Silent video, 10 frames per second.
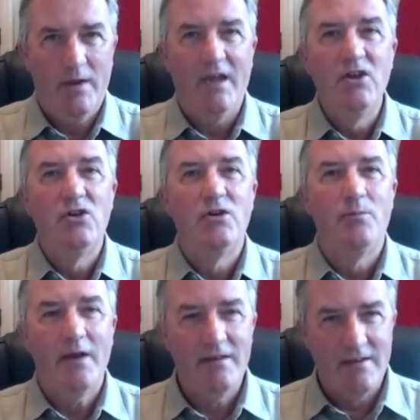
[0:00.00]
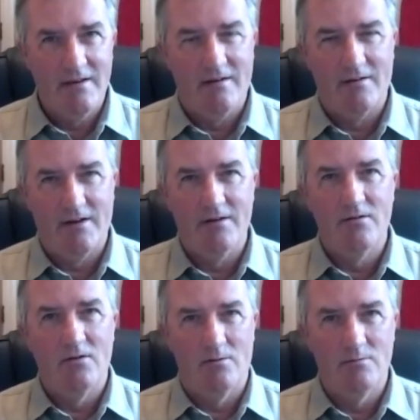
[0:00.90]
incubated our care
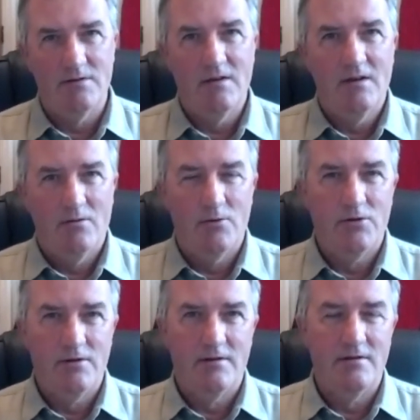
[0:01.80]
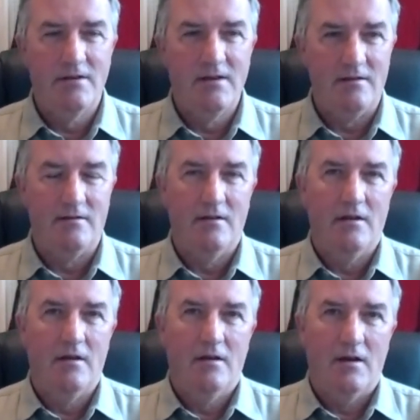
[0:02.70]
homes with this disease.
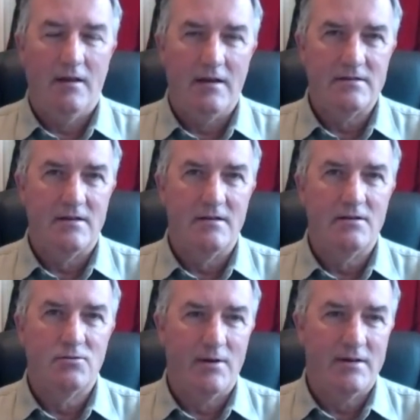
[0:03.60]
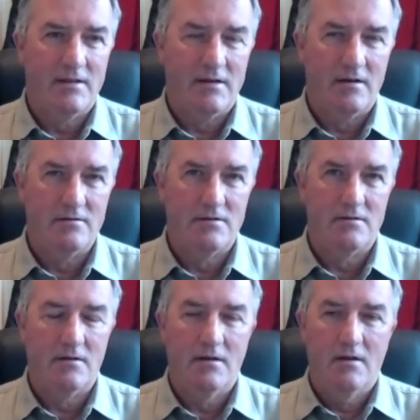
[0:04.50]
And that's another 20,000.
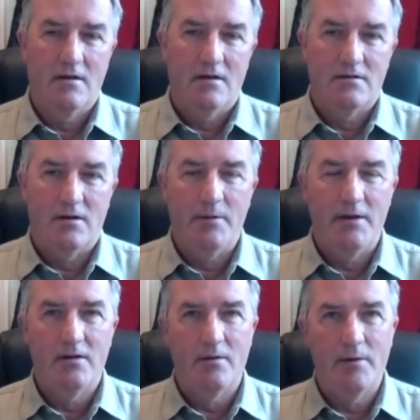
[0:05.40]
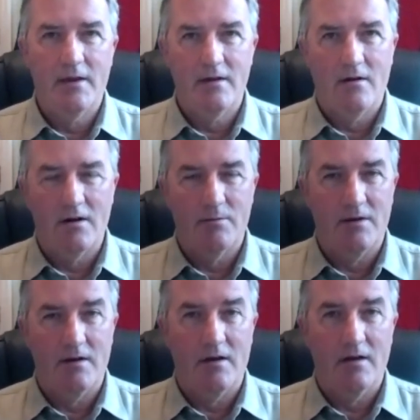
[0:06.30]
So, I mean, you can make an
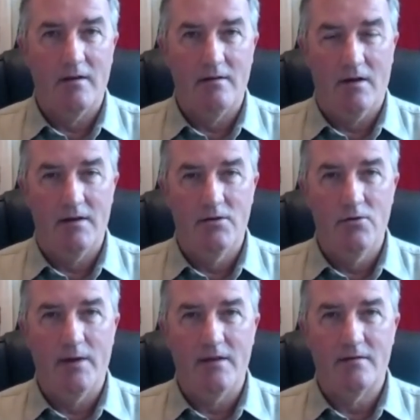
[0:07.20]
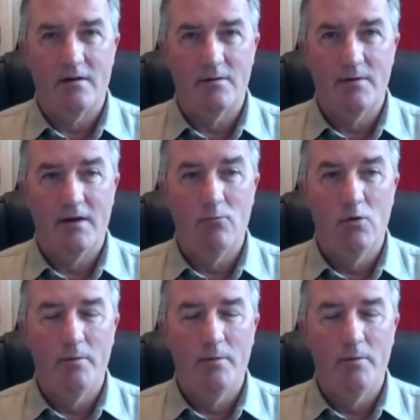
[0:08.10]
argument, and I do make this argument, I will